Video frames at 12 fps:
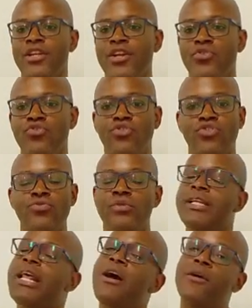you know, you
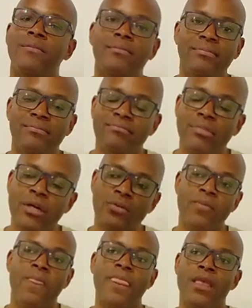choose. No,
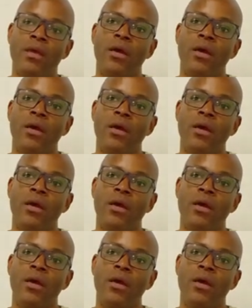bro.